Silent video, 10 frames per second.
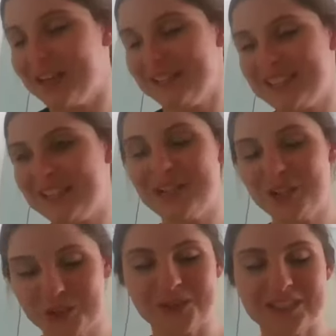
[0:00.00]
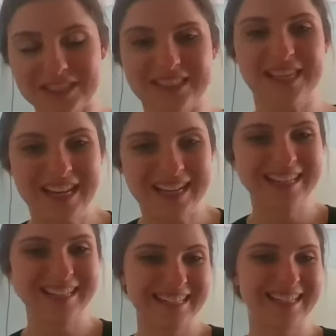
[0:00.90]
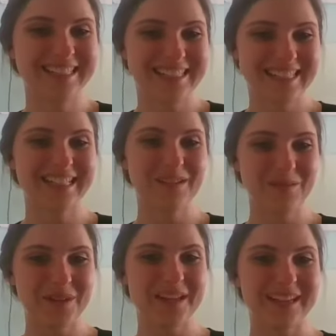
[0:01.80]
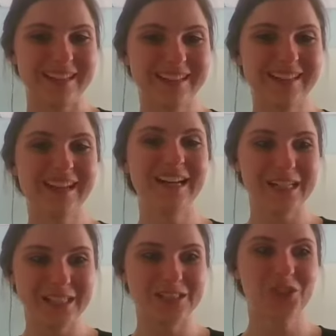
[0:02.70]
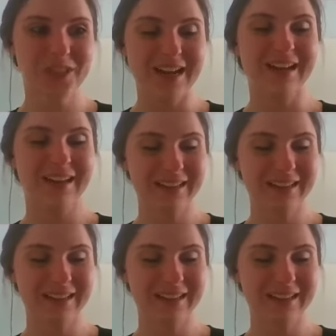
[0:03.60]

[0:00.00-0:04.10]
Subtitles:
centuries. It's gonna be a trek.